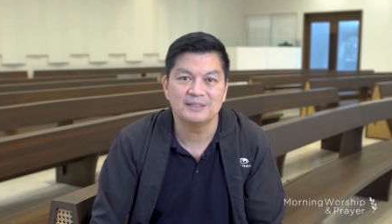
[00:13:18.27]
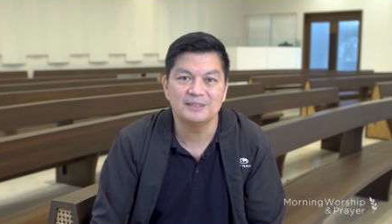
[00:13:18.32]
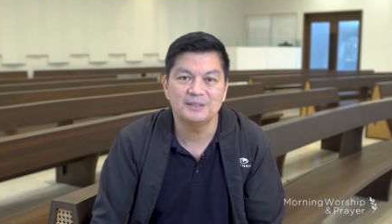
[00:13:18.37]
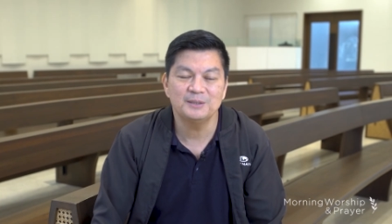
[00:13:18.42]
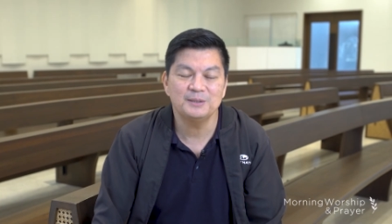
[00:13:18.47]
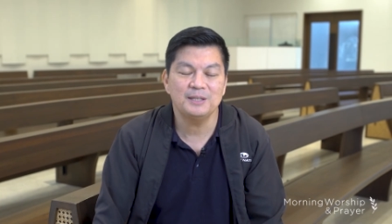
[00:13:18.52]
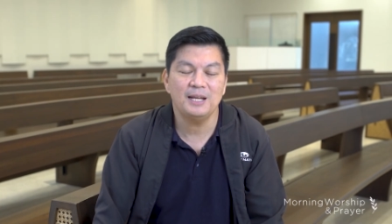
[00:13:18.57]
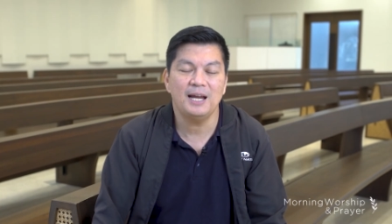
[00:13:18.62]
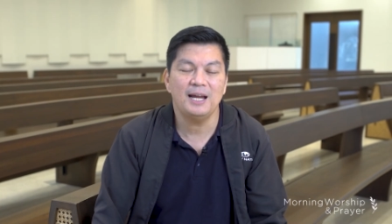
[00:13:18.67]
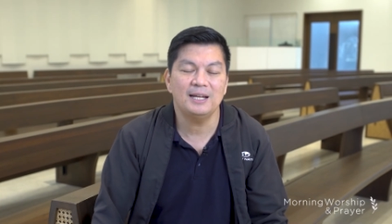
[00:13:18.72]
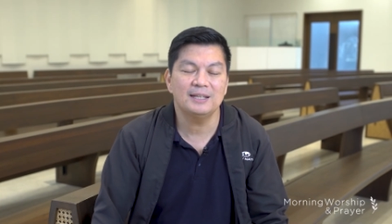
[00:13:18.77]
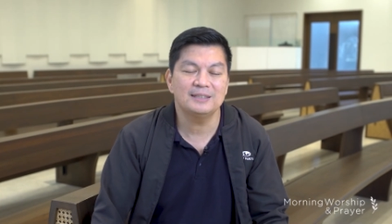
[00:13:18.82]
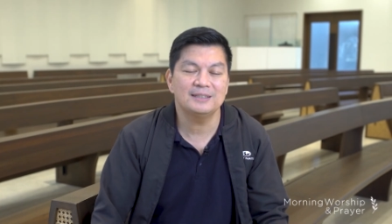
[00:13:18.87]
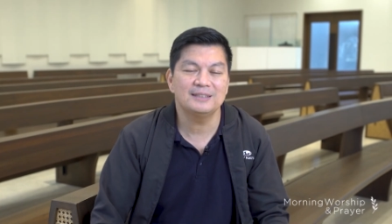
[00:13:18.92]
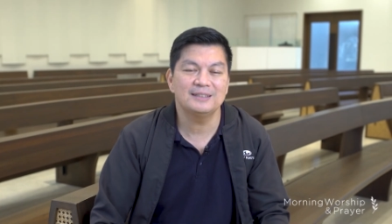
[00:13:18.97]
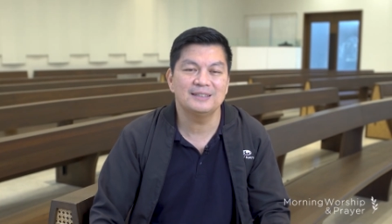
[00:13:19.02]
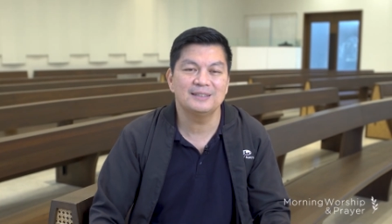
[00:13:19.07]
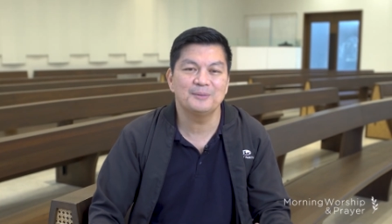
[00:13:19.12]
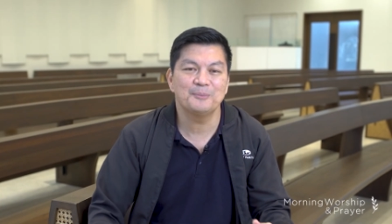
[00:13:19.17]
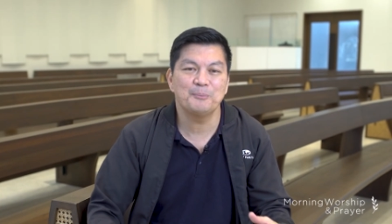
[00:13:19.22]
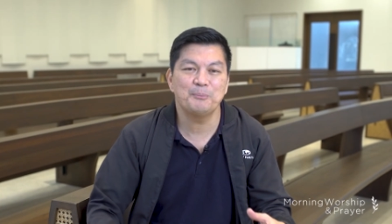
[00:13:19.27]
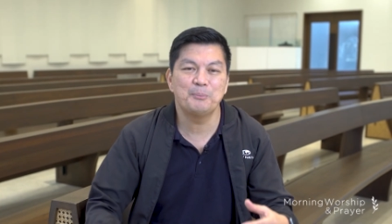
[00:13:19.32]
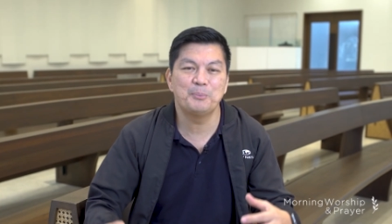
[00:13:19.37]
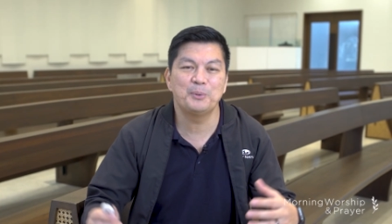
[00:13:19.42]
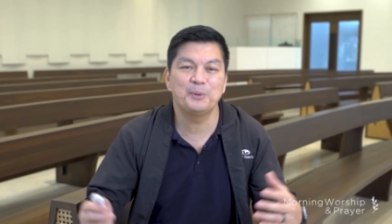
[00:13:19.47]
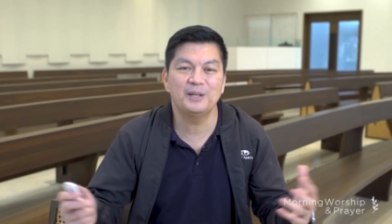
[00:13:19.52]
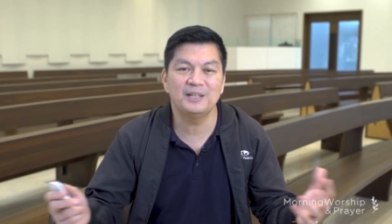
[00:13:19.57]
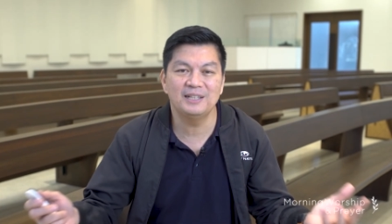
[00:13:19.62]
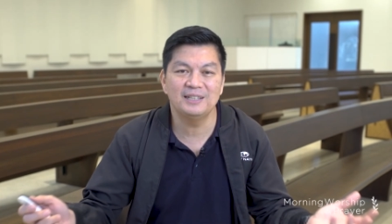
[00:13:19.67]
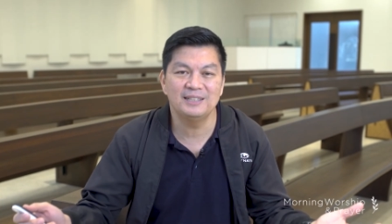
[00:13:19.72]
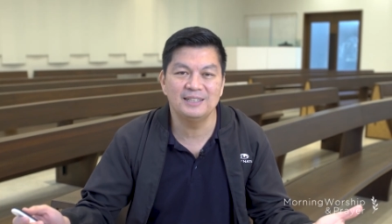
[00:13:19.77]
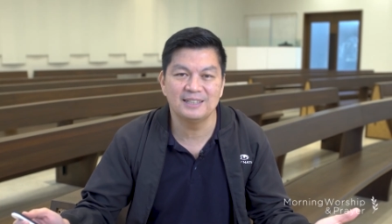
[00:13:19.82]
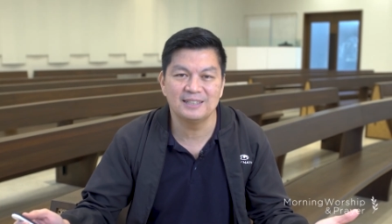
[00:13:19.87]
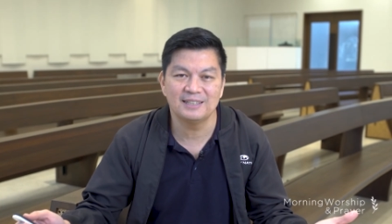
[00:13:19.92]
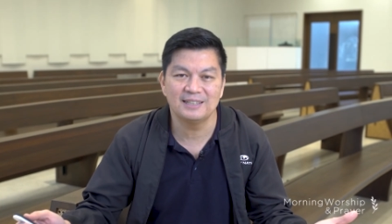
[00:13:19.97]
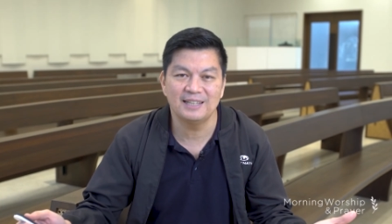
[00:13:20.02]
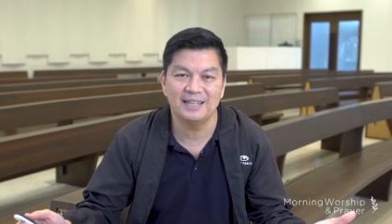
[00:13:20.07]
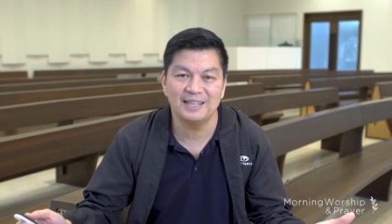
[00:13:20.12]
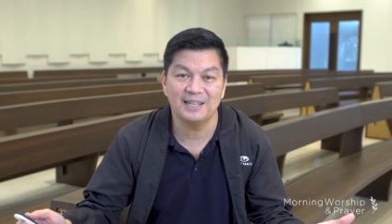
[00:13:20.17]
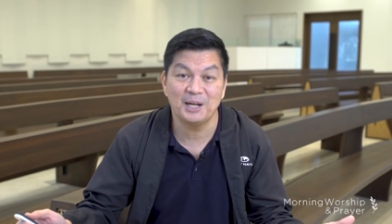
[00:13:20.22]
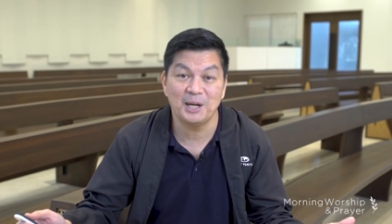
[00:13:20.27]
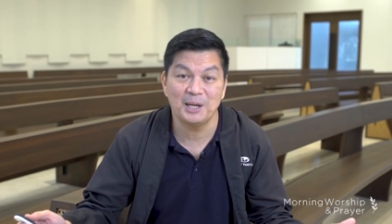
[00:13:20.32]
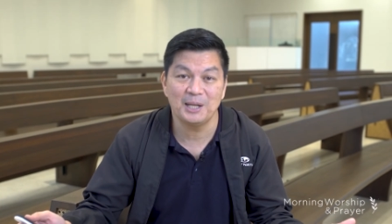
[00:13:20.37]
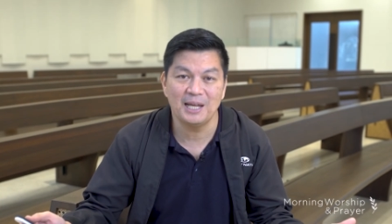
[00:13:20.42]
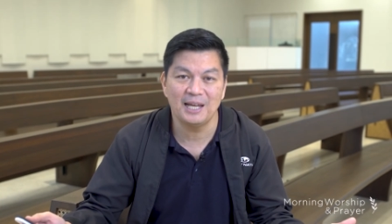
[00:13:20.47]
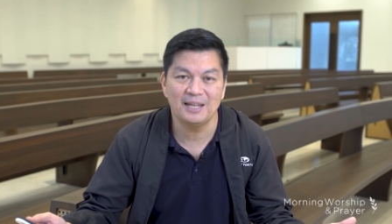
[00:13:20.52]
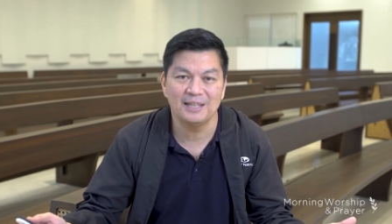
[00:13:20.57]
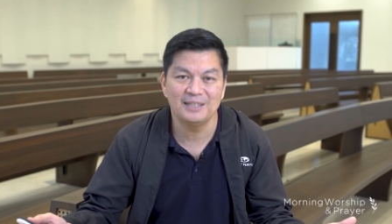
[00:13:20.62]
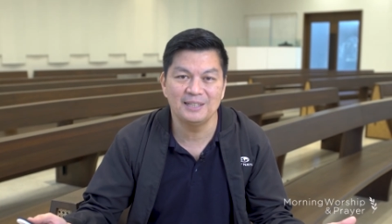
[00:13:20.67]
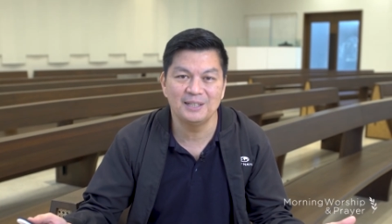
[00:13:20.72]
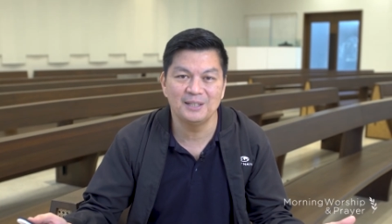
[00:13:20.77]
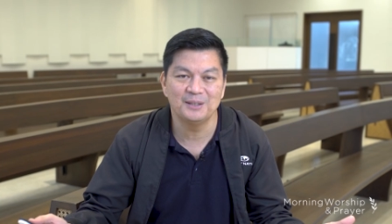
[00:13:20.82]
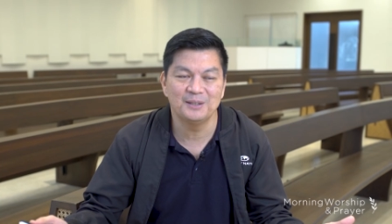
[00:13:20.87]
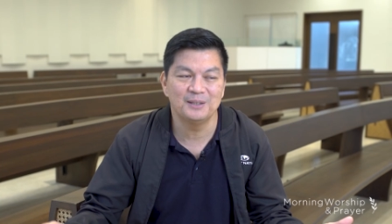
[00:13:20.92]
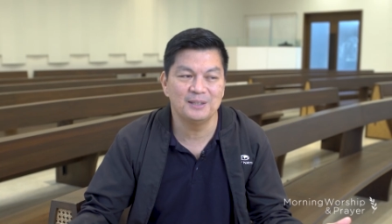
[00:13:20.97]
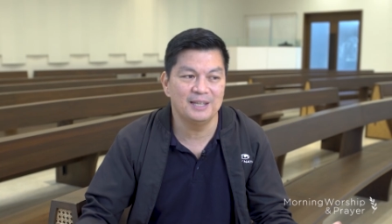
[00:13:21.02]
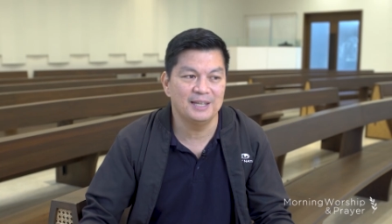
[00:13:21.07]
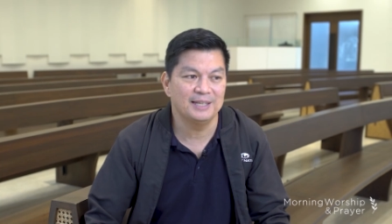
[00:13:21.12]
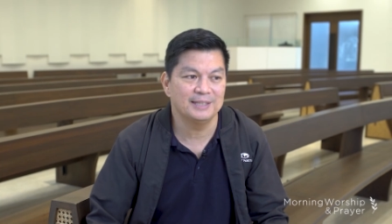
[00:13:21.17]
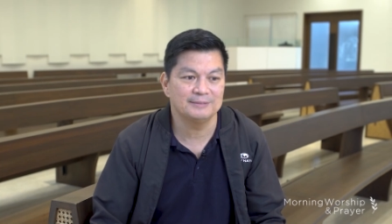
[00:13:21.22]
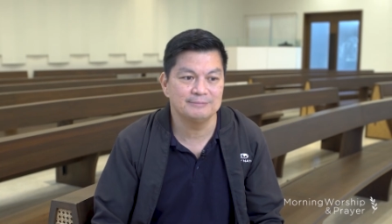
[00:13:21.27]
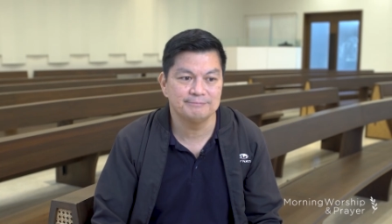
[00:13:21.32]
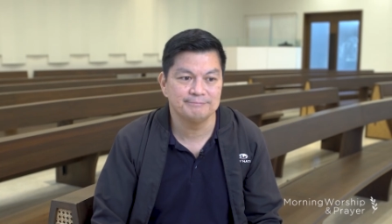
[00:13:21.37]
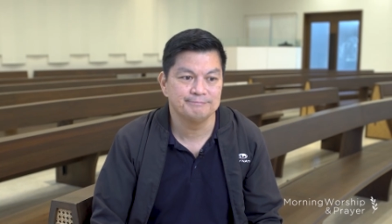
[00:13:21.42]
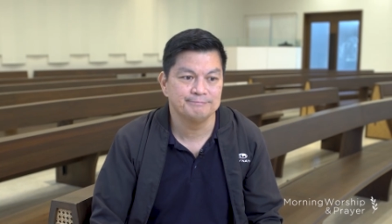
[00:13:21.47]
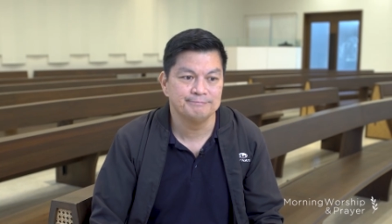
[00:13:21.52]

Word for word: You're not brilliant like, uh, you know, like